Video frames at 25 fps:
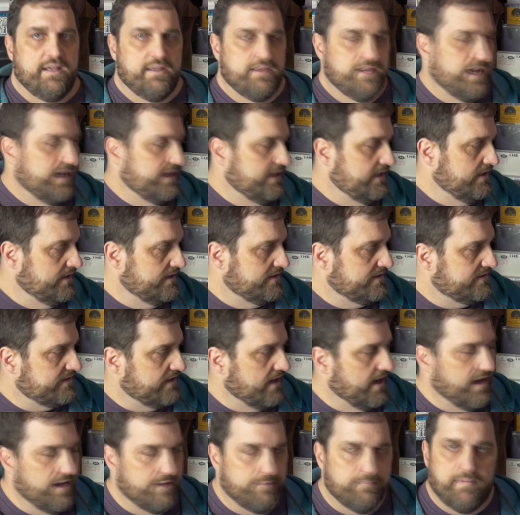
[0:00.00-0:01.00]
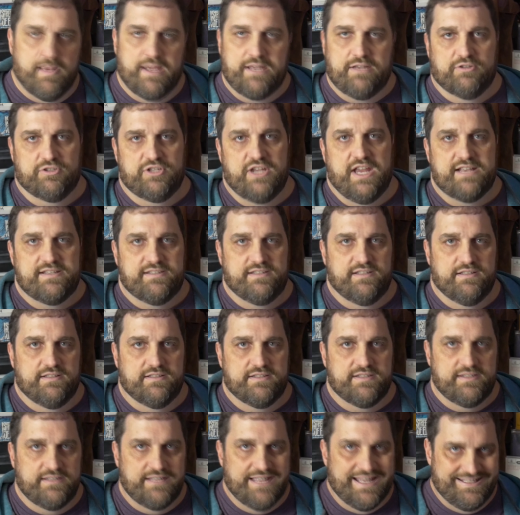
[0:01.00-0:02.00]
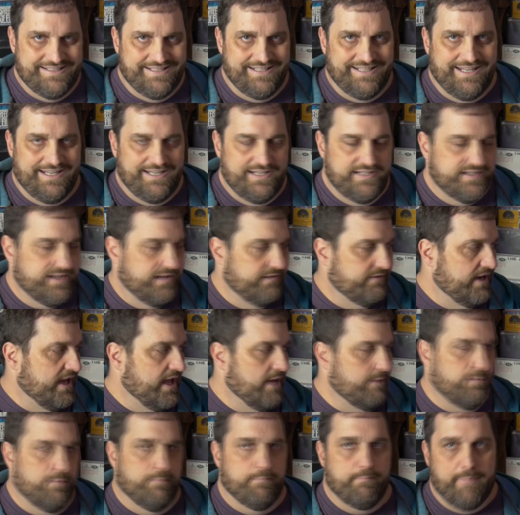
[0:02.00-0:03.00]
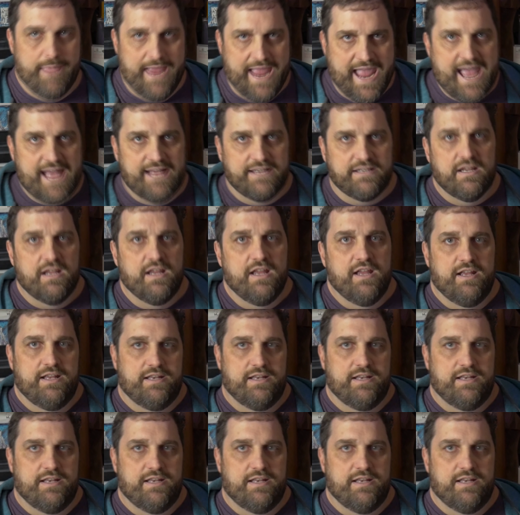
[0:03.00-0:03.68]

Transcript: That is uh, Michael Jackson's 1987 album Bad.